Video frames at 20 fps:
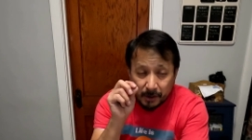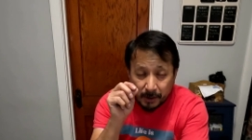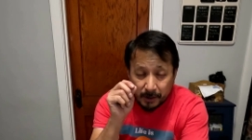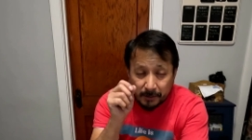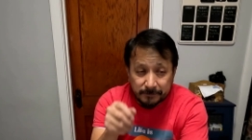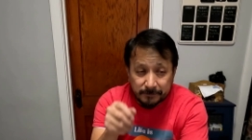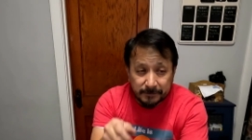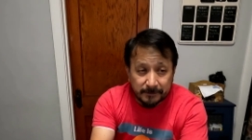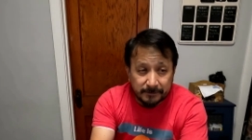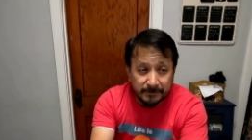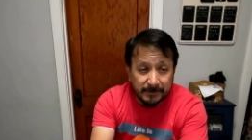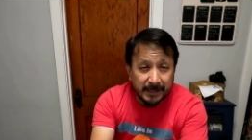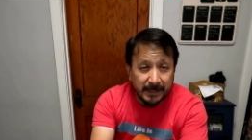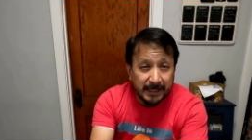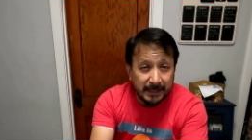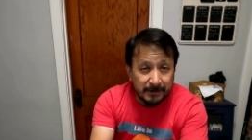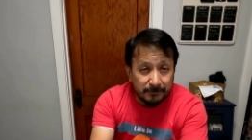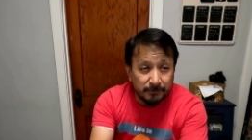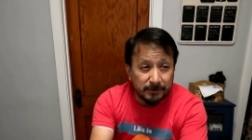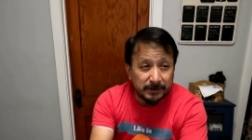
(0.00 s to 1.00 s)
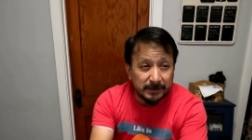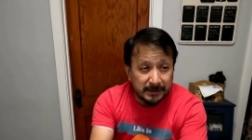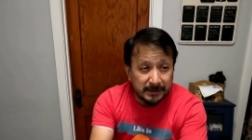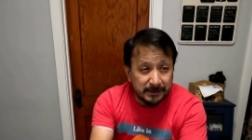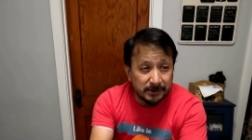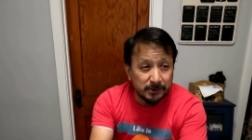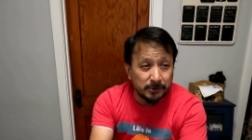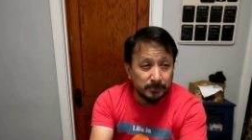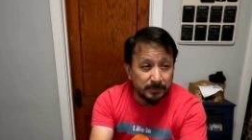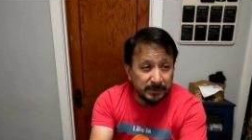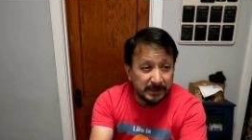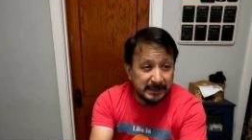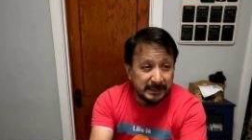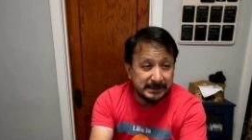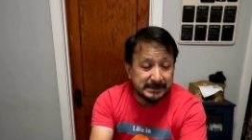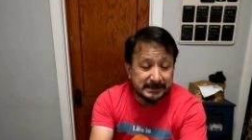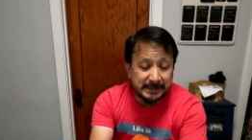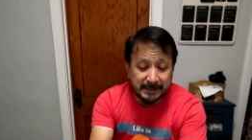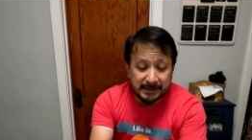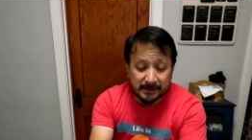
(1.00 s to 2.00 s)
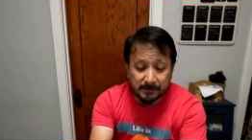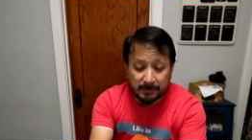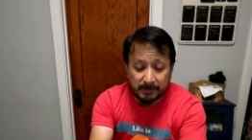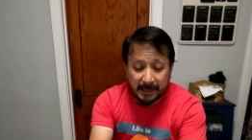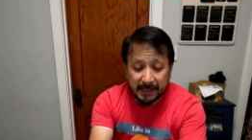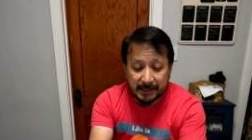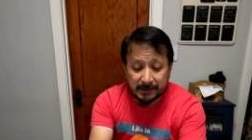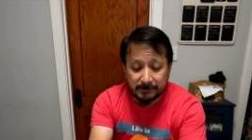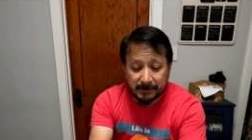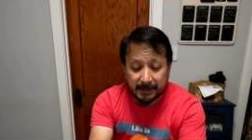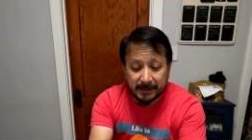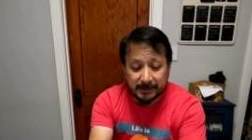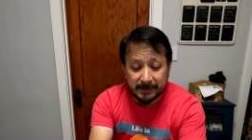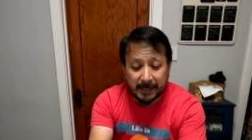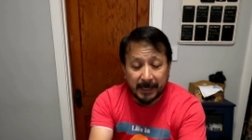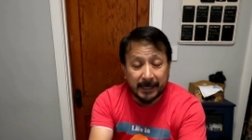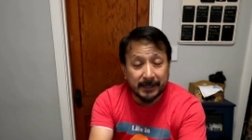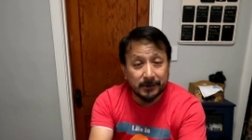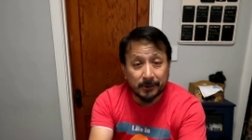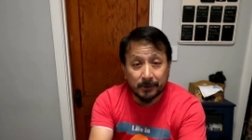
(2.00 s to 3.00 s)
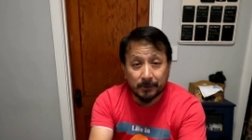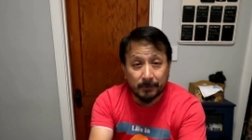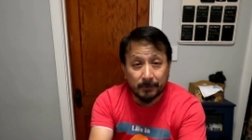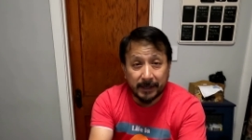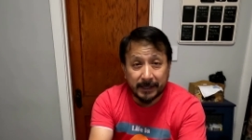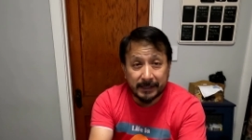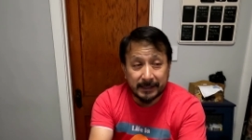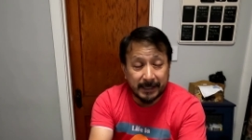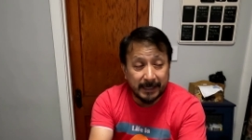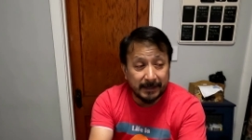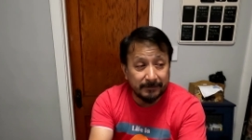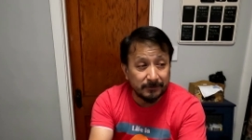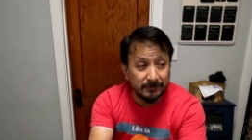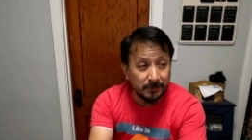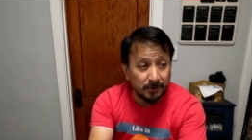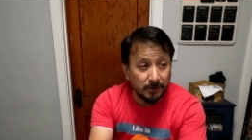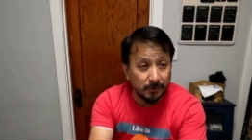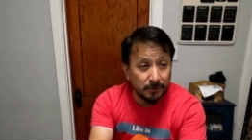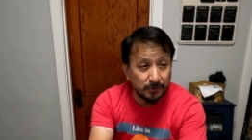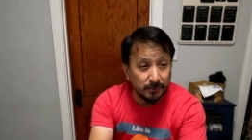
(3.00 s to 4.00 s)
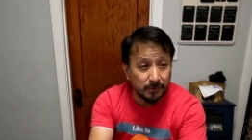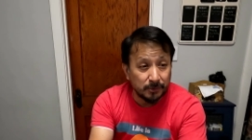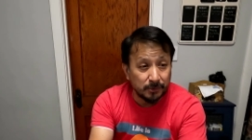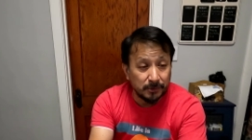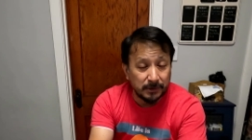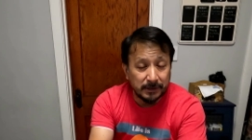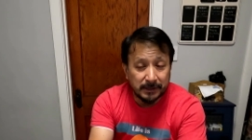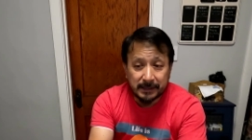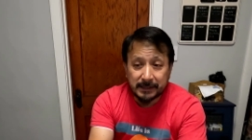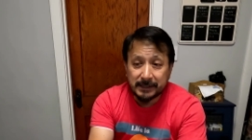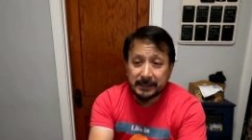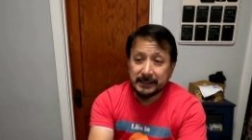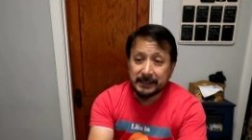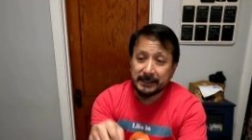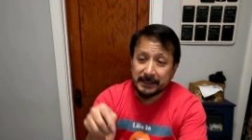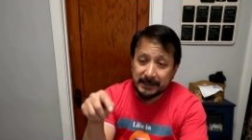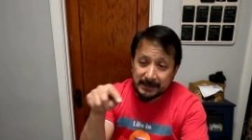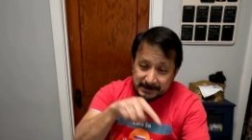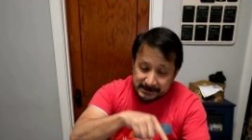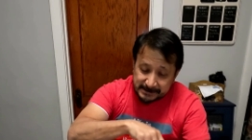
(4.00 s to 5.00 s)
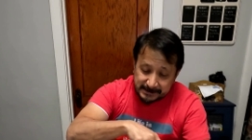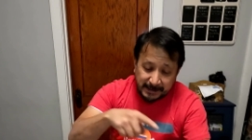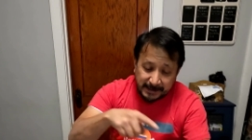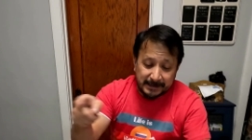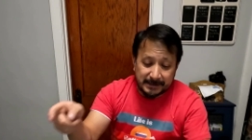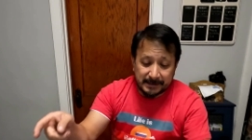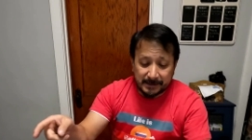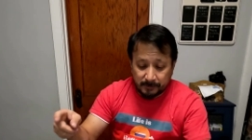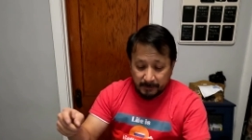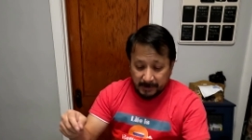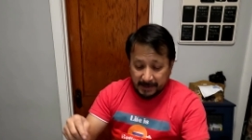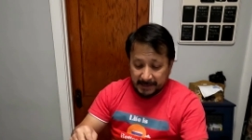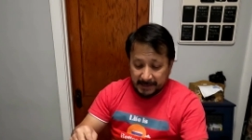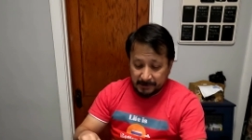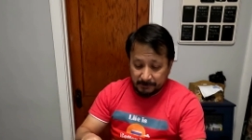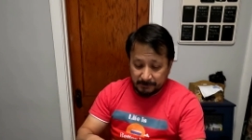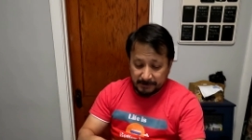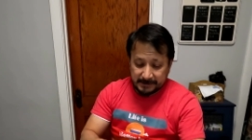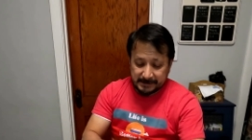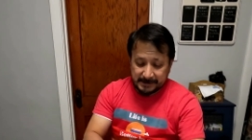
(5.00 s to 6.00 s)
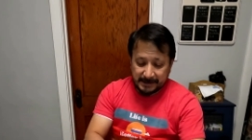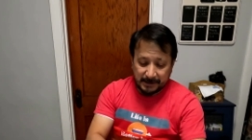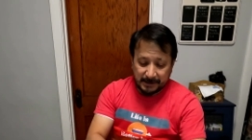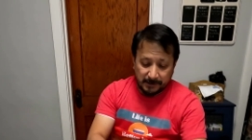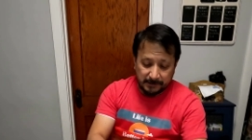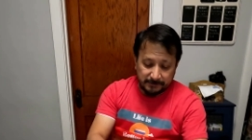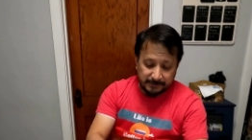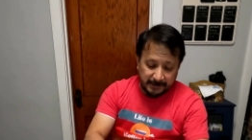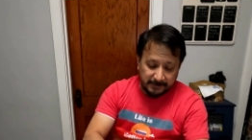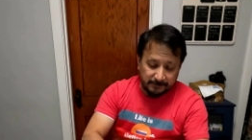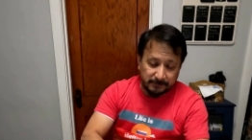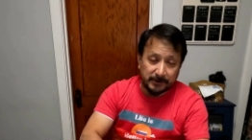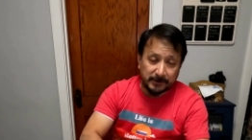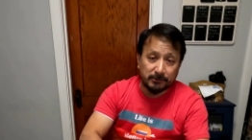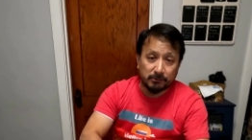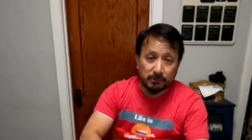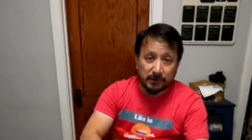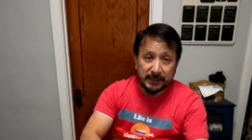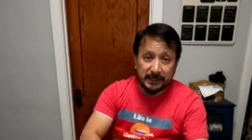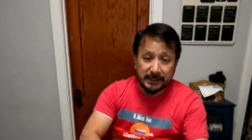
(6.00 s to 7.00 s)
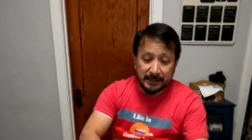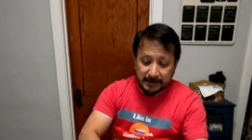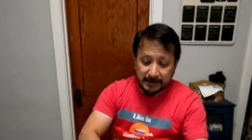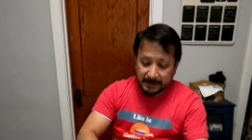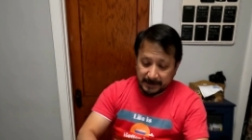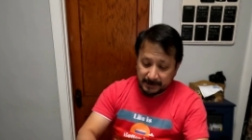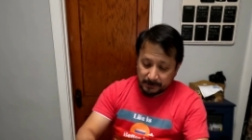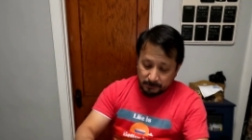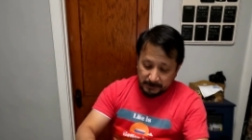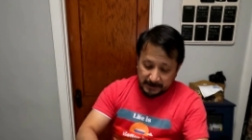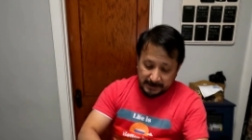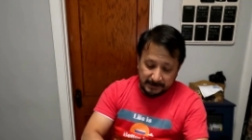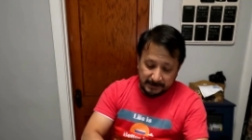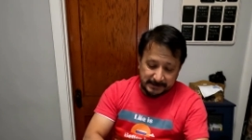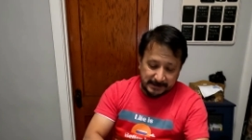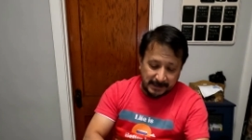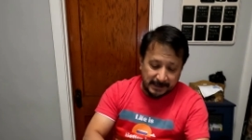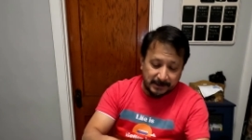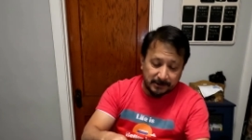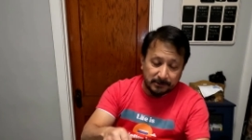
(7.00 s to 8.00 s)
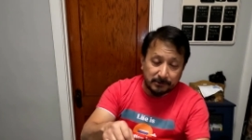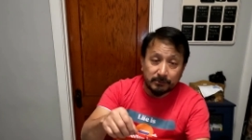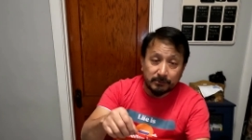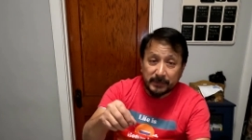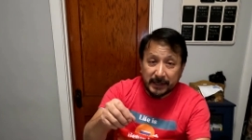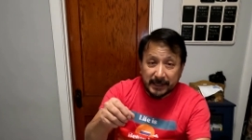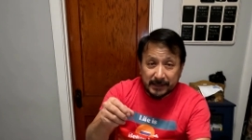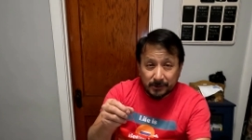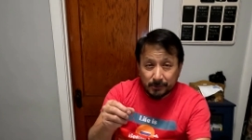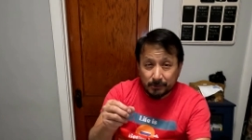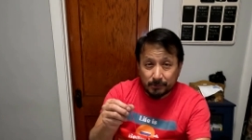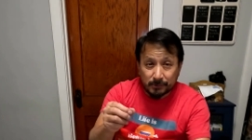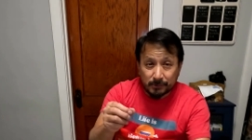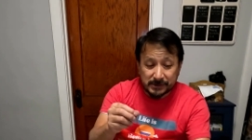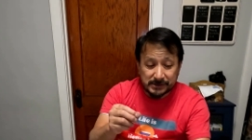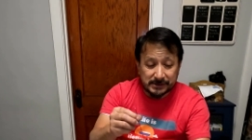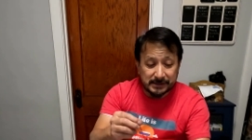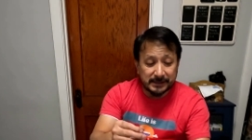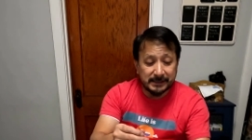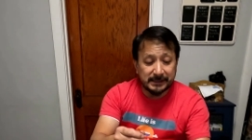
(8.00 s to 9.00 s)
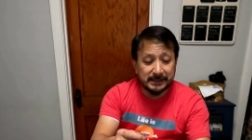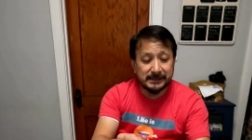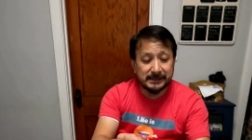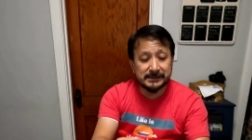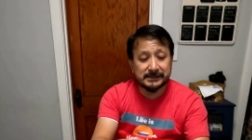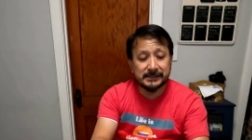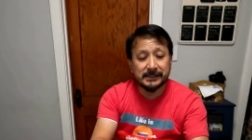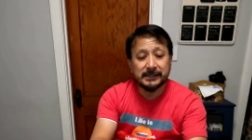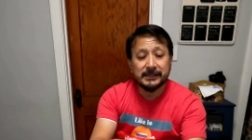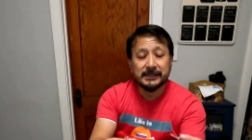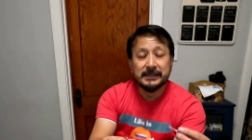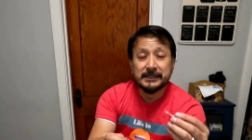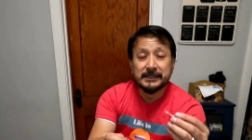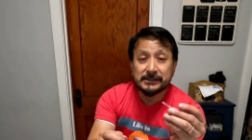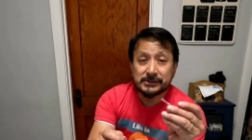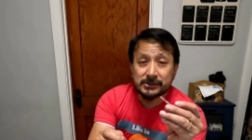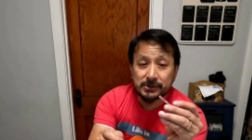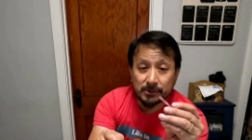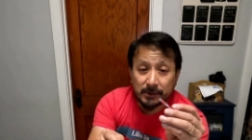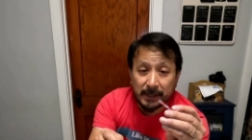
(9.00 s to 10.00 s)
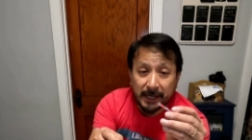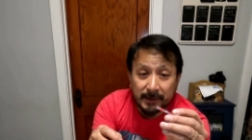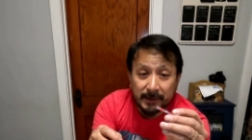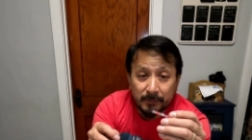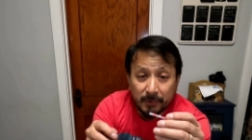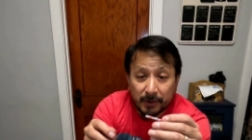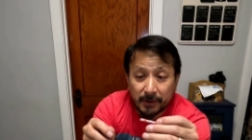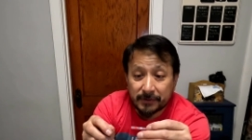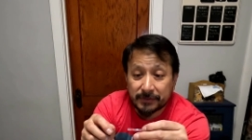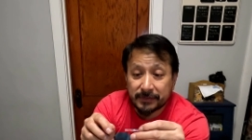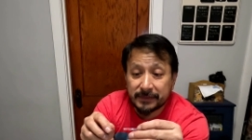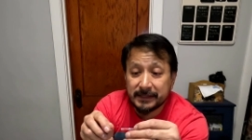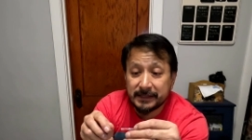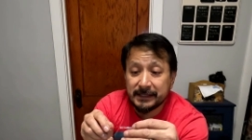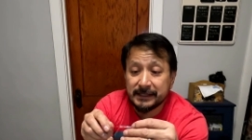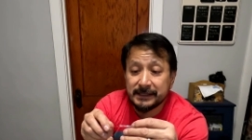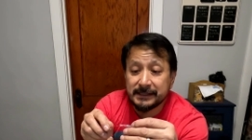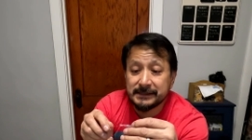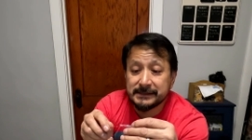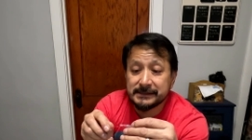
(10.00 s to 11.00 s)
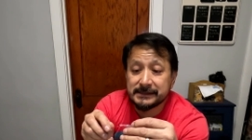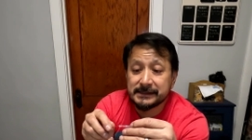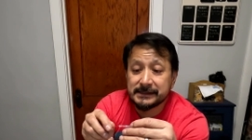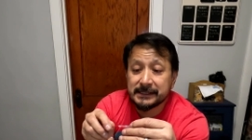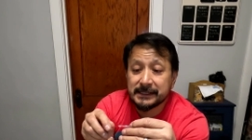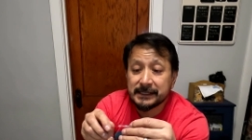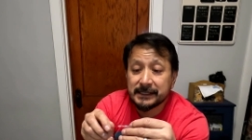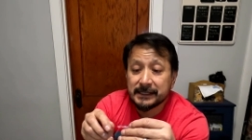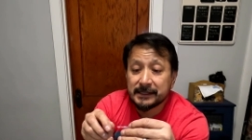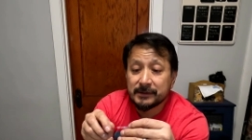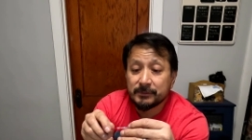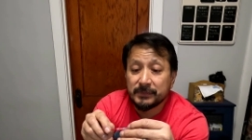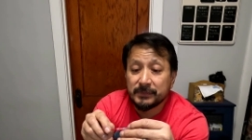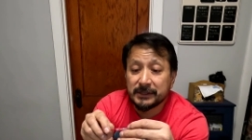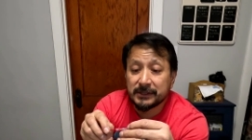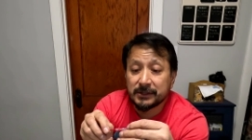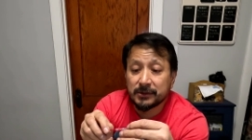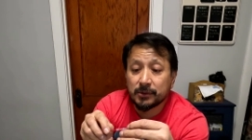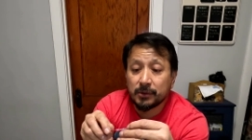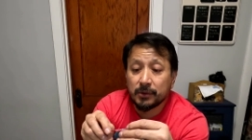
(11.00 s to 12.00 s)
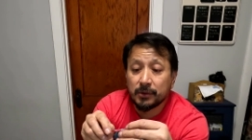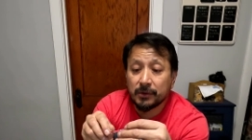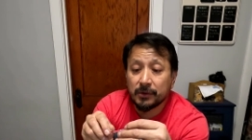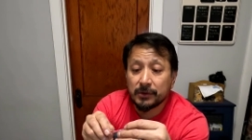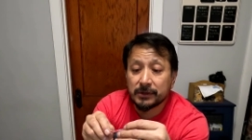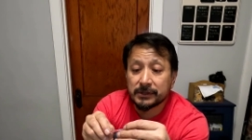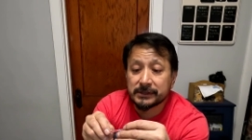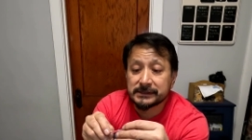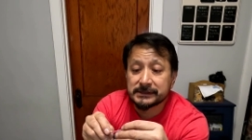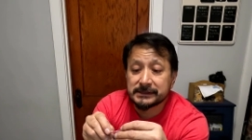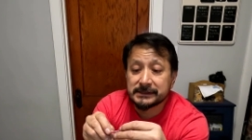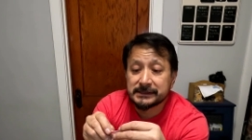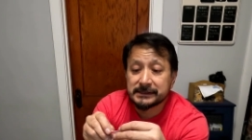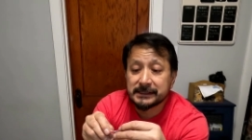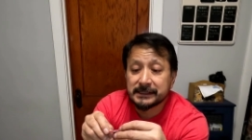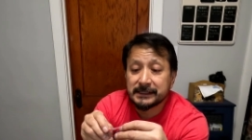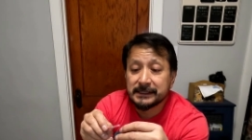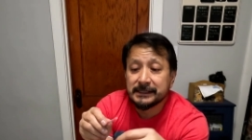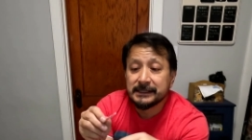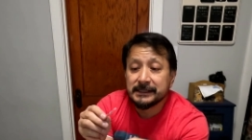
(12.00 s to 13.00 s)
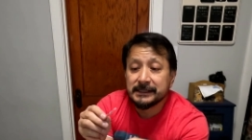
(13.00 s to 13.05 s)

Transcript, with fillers: off of every little piece on the battery. I don't wanna have to go through each side of the battery, take off every ring and re solder, make new ones of these. So I bought these because